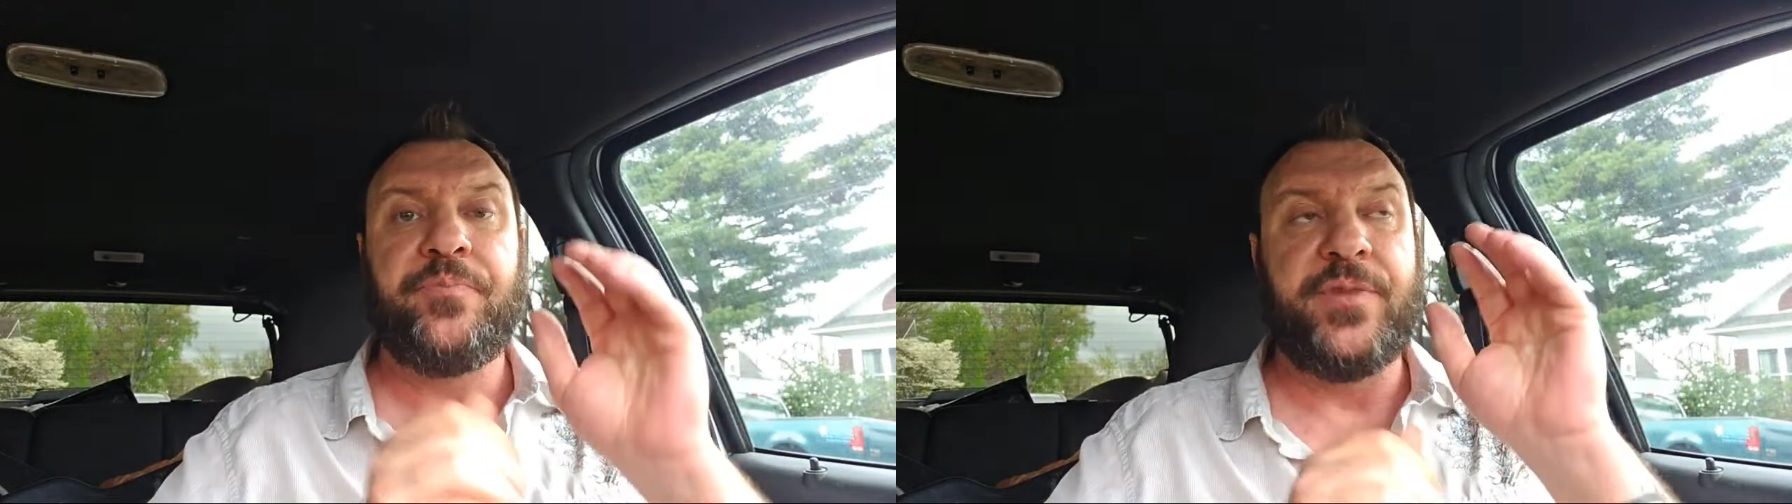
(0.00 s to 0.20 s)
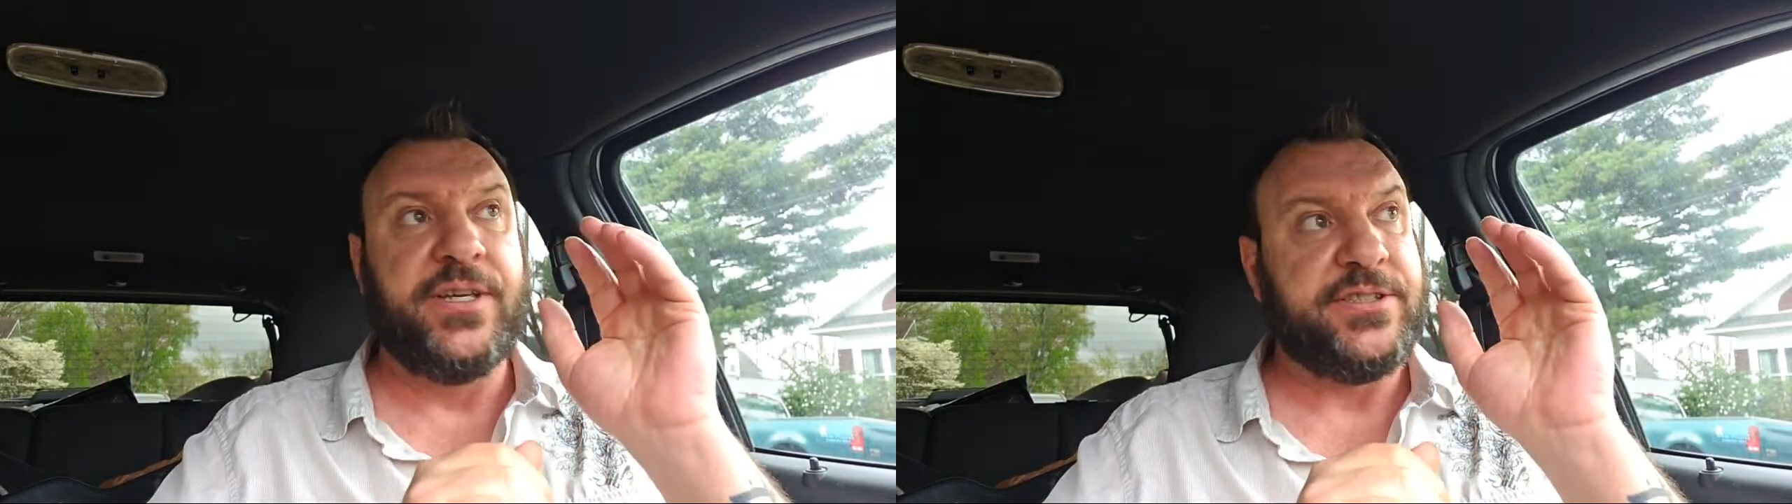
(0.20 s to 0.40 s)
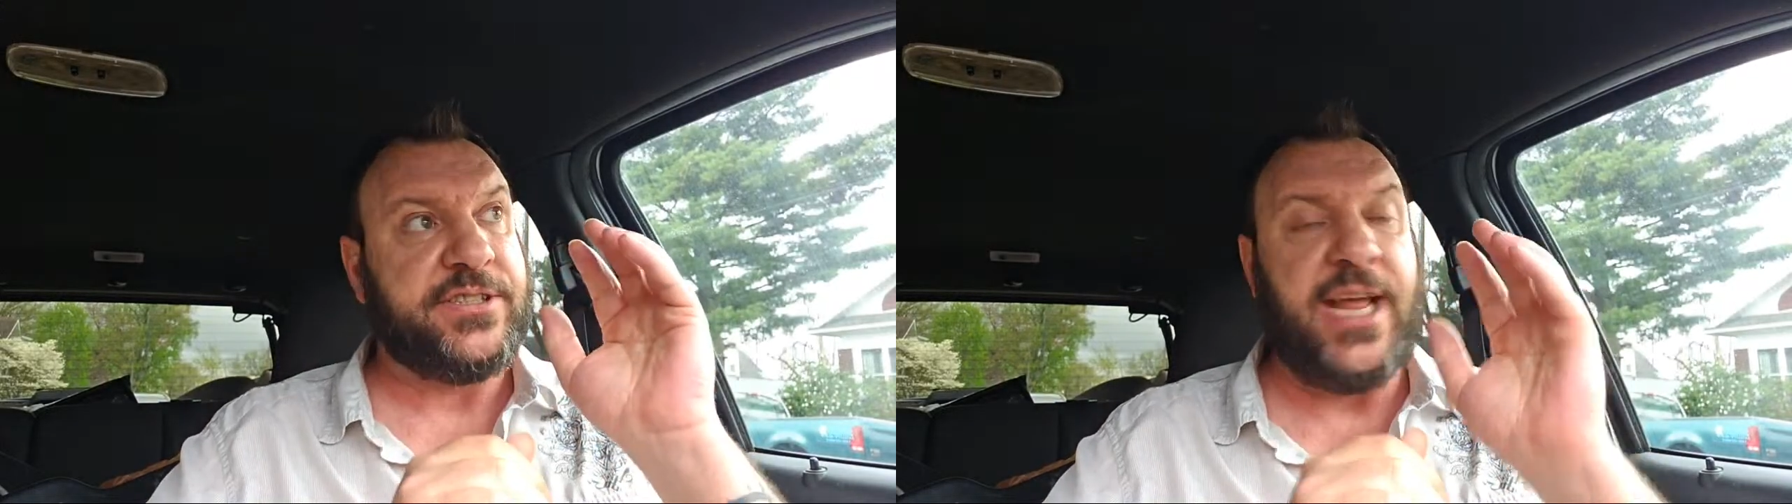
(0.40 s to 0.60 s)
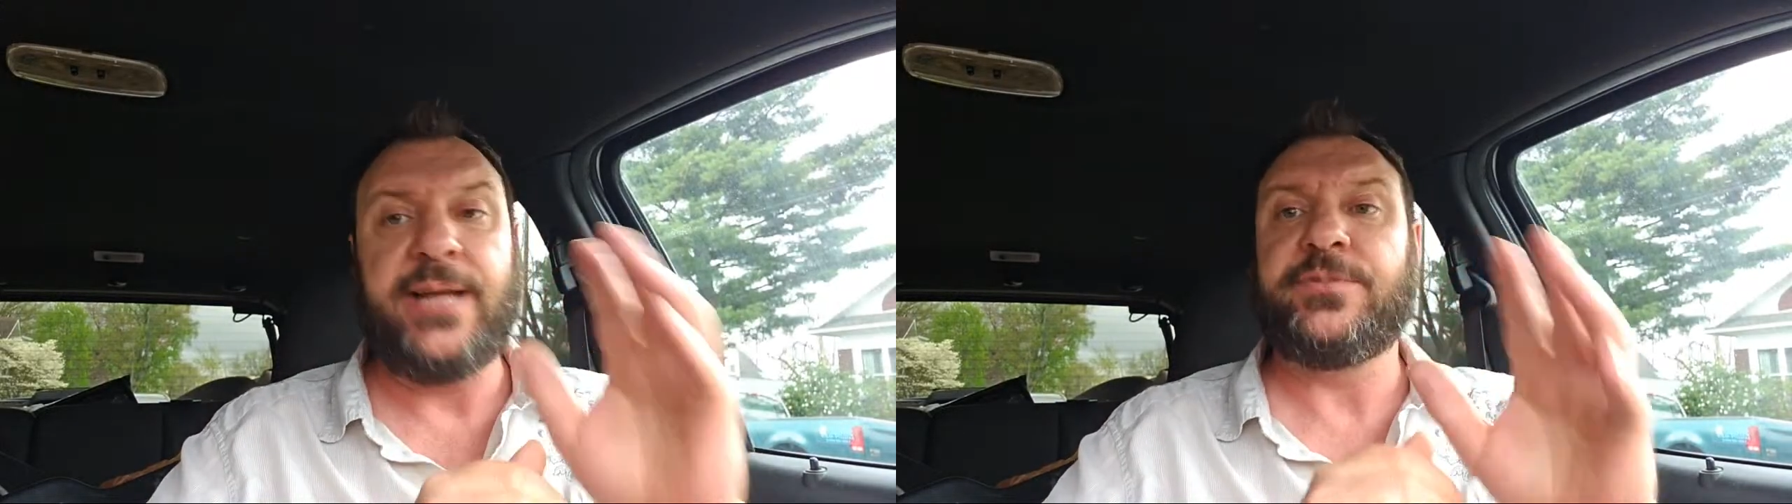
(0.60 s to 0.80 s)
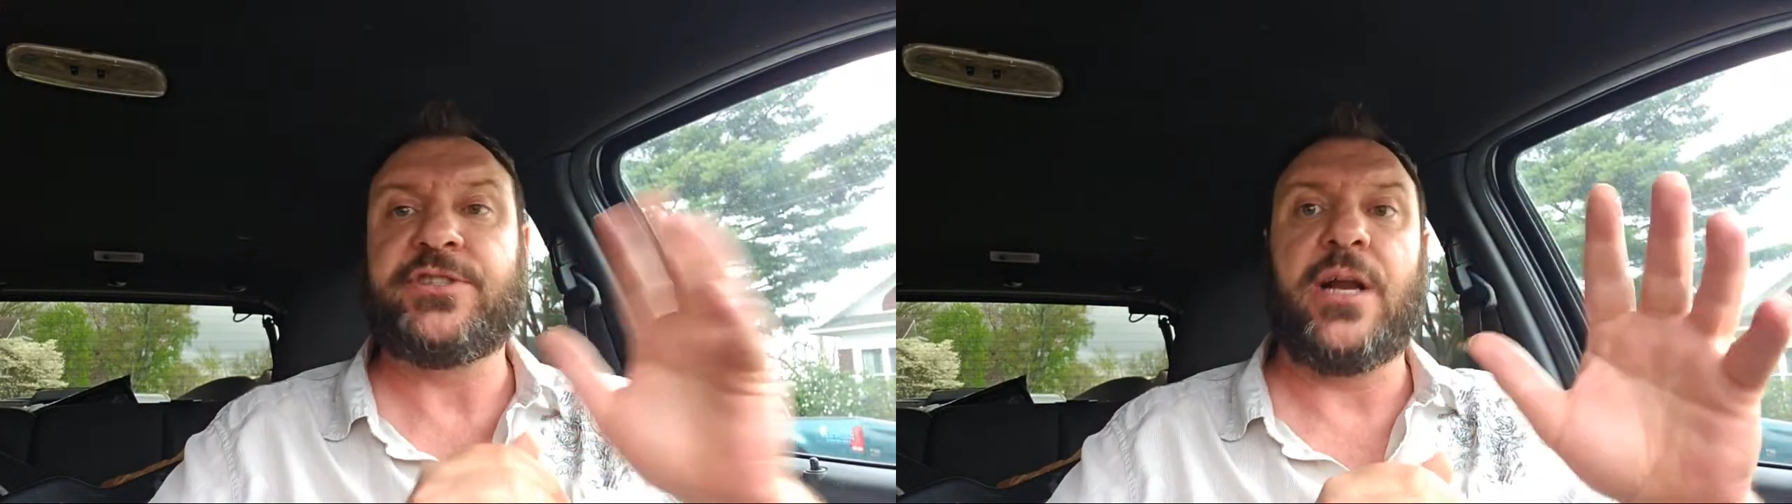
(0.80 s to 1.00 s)
the
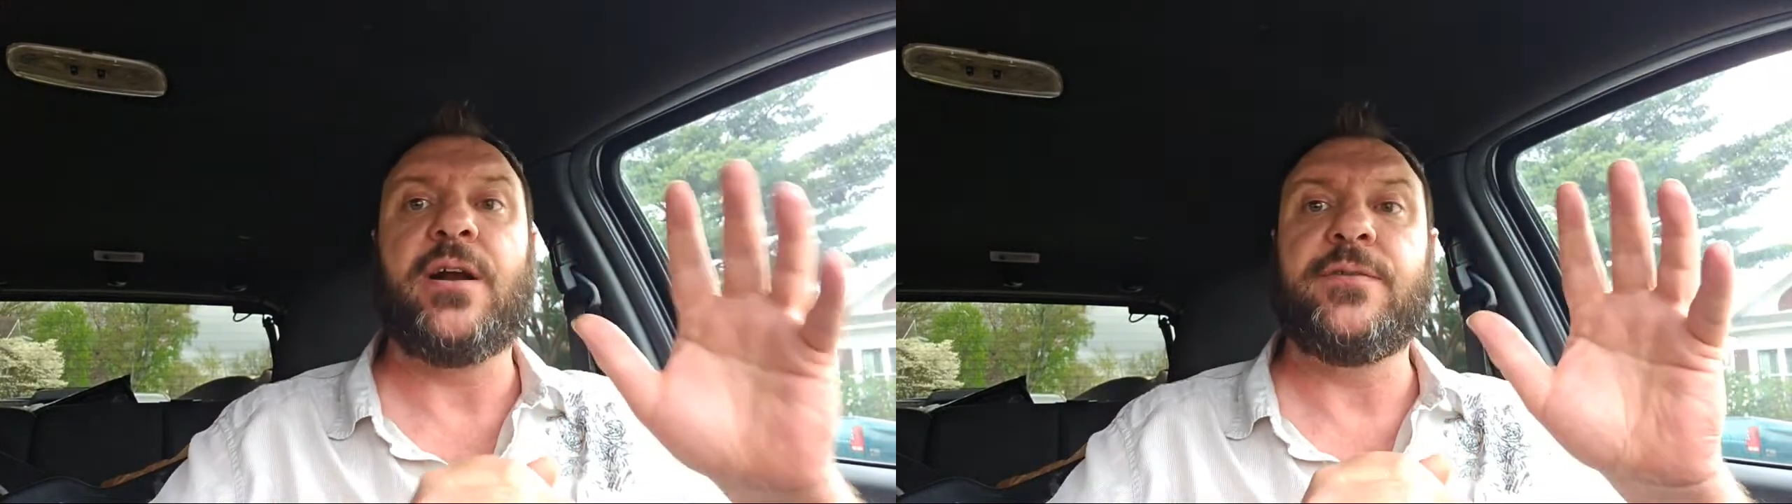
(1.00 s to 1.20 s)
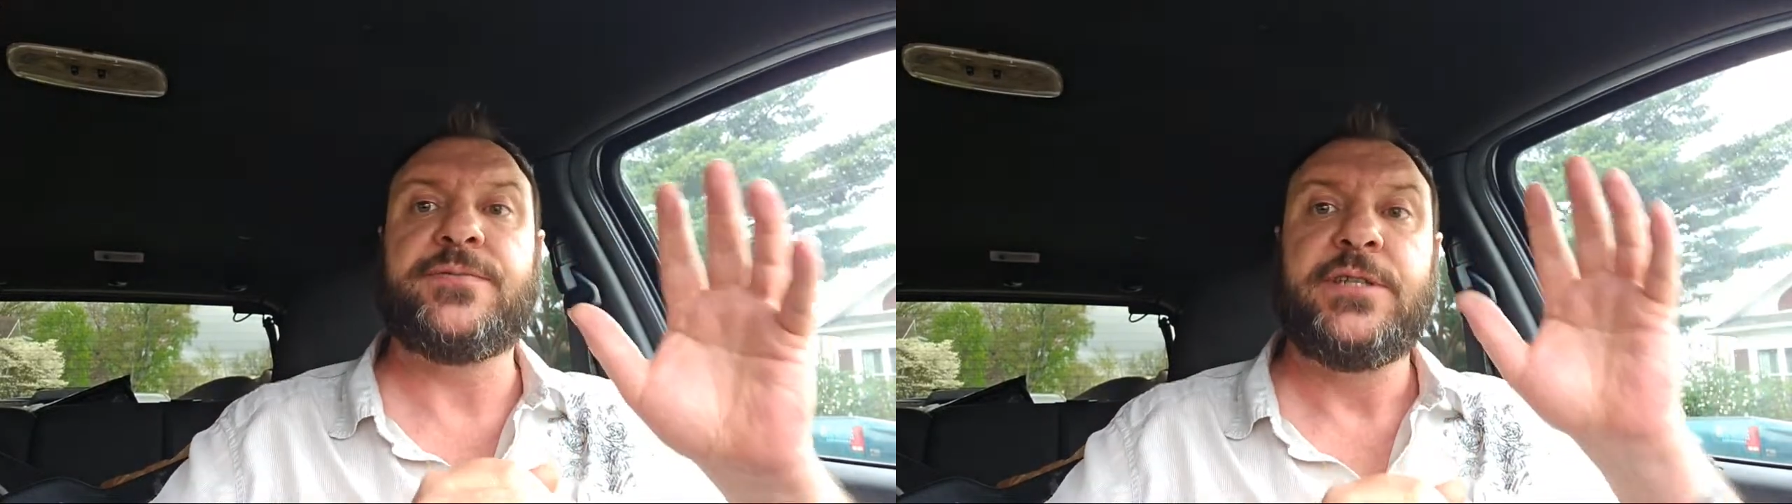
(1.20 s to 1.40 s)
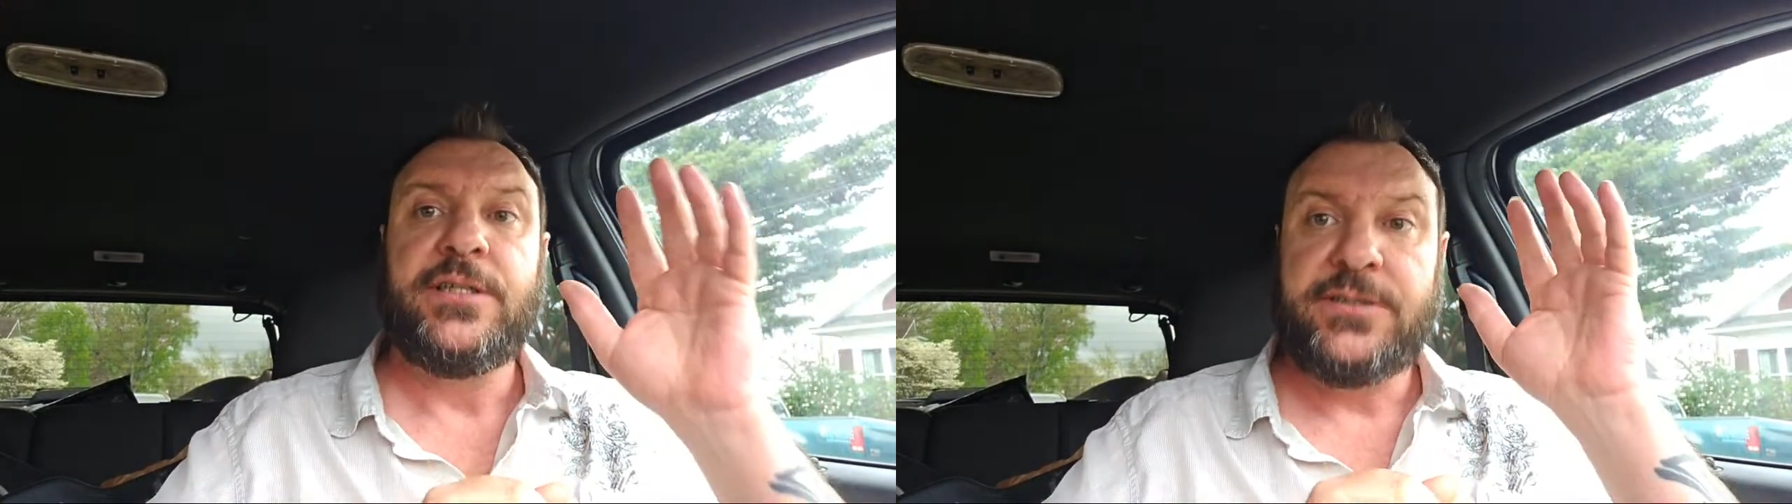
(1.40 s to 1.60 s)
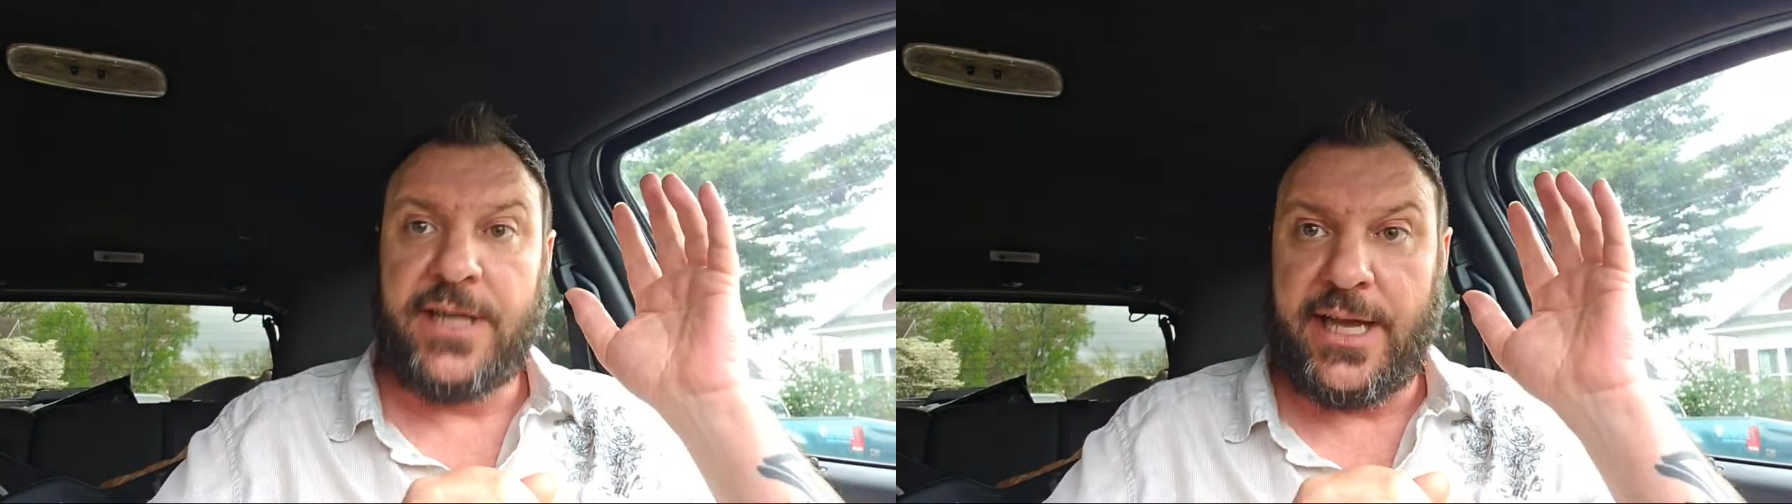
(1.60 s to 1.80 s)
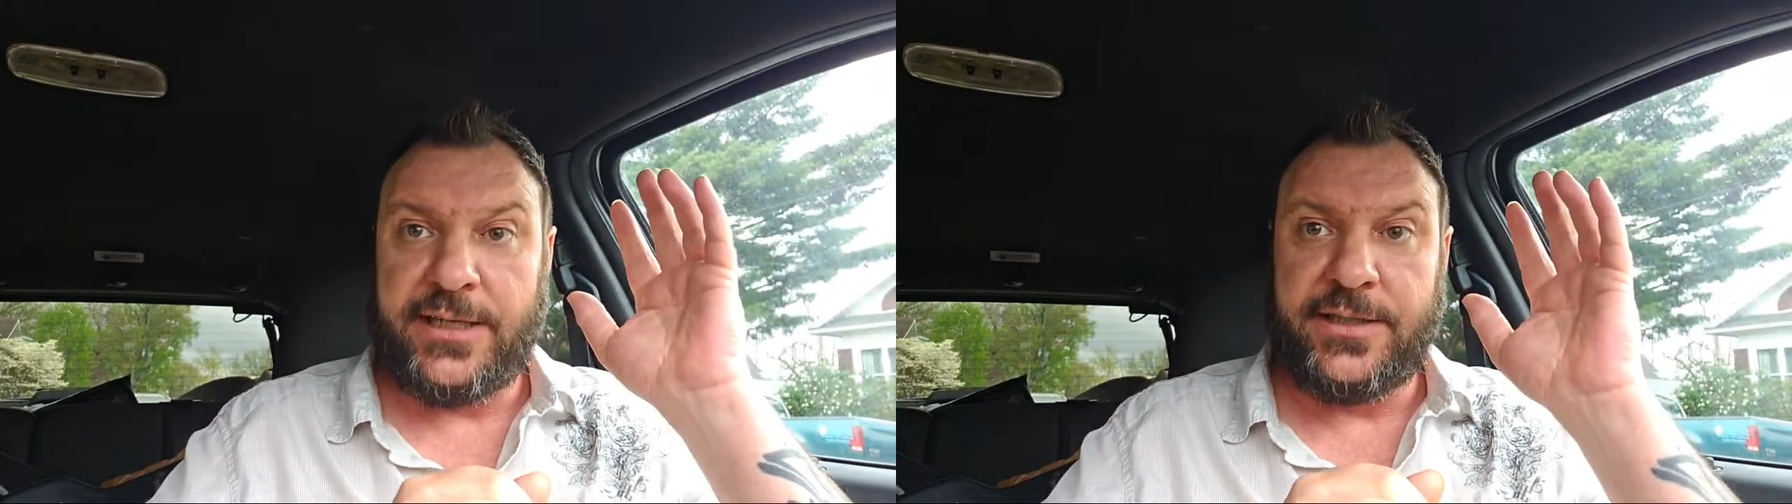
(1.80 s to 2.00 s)
same sheriff that